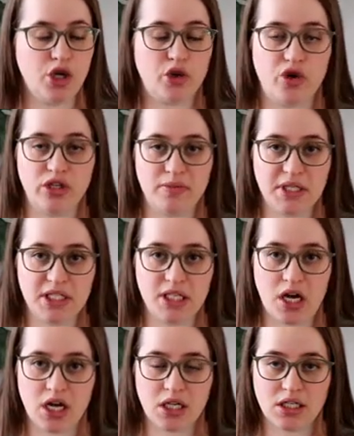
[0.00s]
Christmas
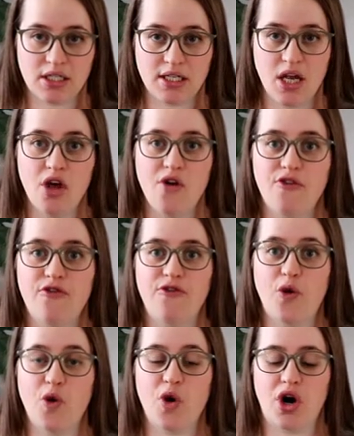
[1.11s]
socks
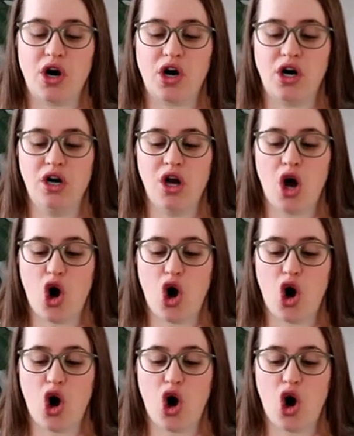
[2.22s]
for